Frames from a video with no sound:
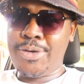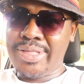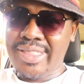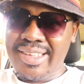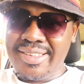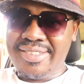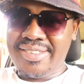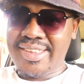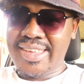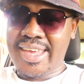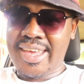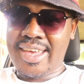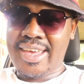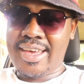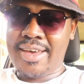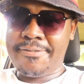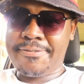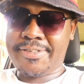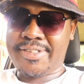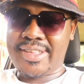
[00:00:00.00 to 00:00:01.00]
This
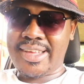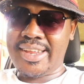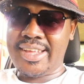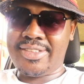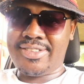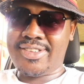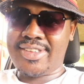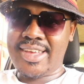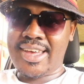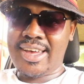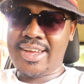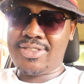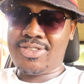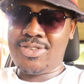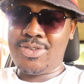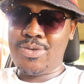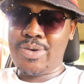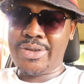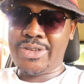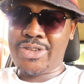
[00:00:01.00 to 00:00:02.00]
year I've started
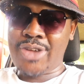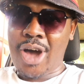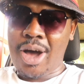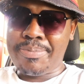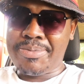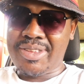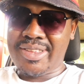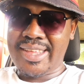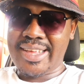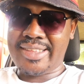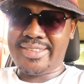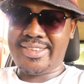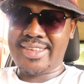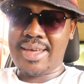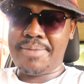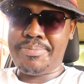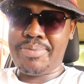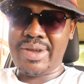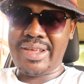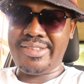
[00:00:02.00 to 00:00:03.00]
to adopt
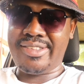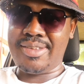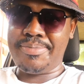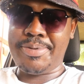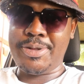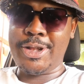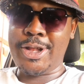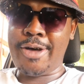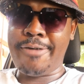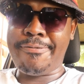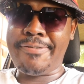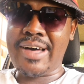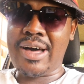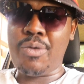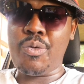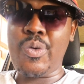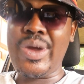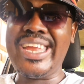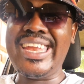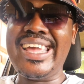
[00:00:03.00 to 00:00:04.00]
that principle of
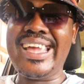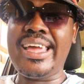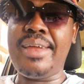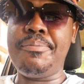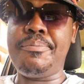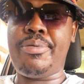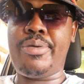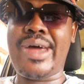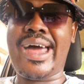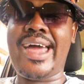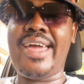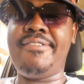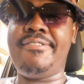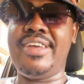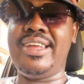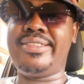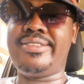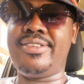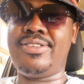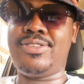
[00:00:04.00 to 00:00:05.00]
winning in
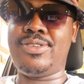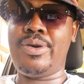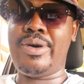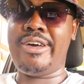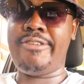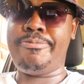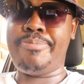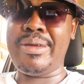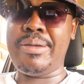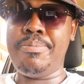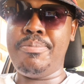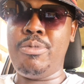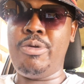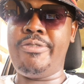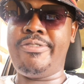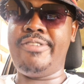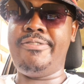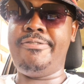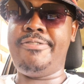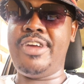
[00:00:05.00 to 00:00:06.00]
private. So I've been
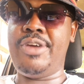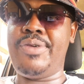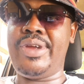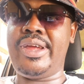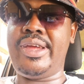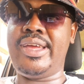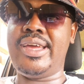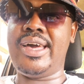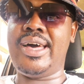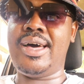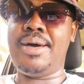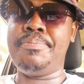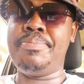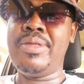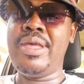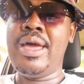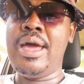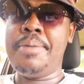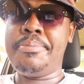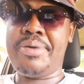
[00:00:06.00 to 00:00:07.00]
moving very
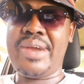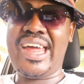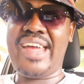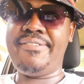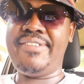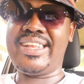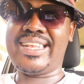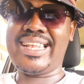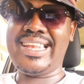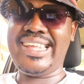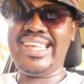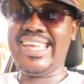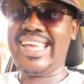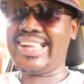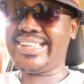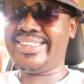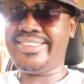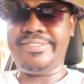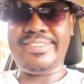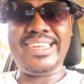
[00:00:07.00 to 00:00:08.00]
privately,
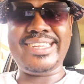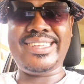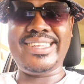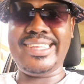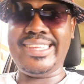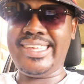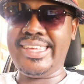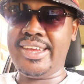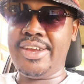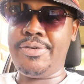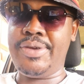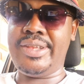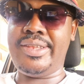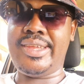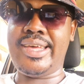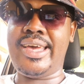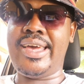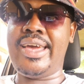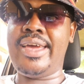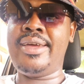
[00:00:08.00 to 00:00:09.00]
activating here
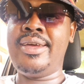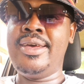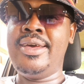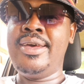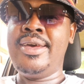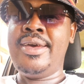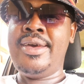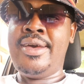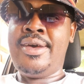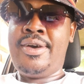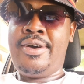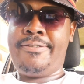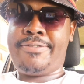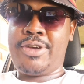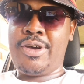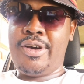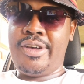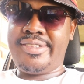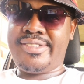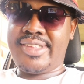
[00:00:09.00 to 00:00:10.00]
and there. Of
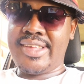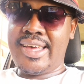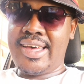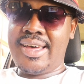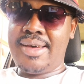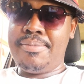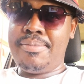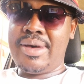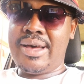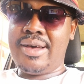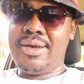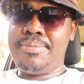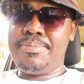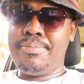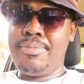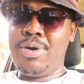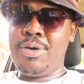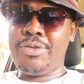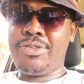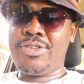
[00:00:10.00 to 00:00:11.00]
course,
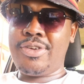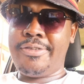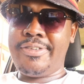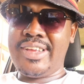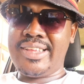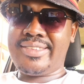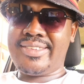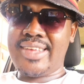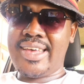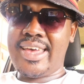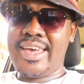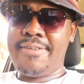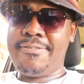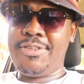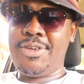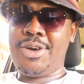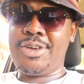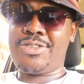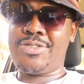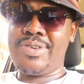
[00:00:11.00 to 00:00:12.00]
most of it
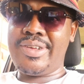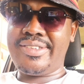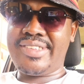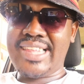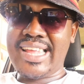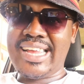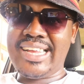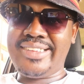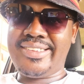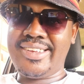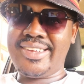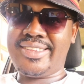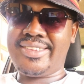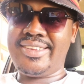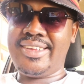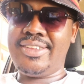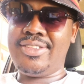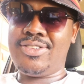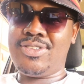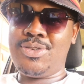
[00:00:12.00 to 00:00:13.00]
have not
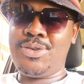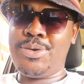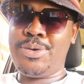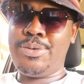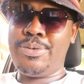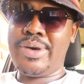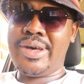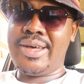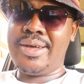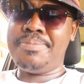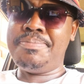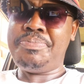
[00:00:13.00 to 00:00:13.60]
translated into